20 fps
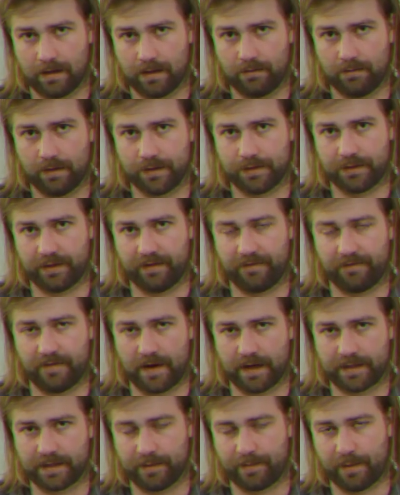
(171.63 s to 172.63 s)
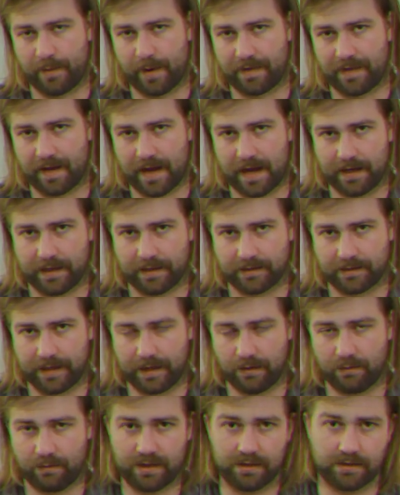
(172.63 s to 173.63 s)
What's really fucked up about that is
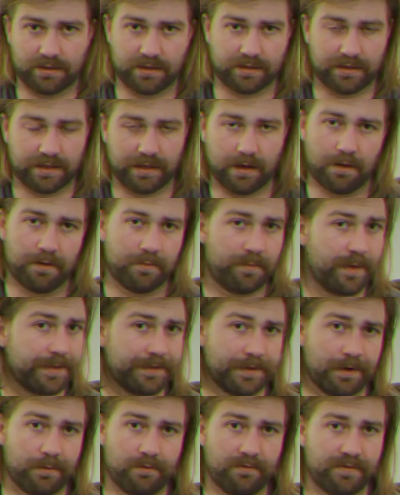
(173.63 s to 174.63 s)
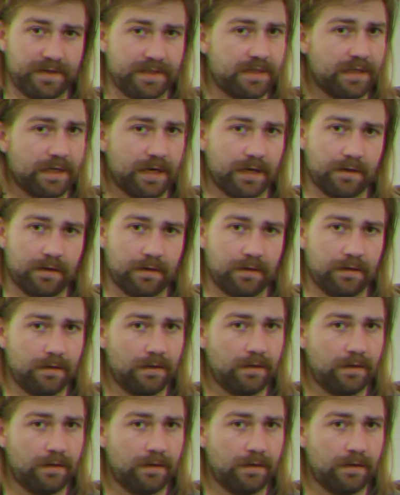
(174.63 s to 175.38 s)
that we used to see all the Pixar movies together.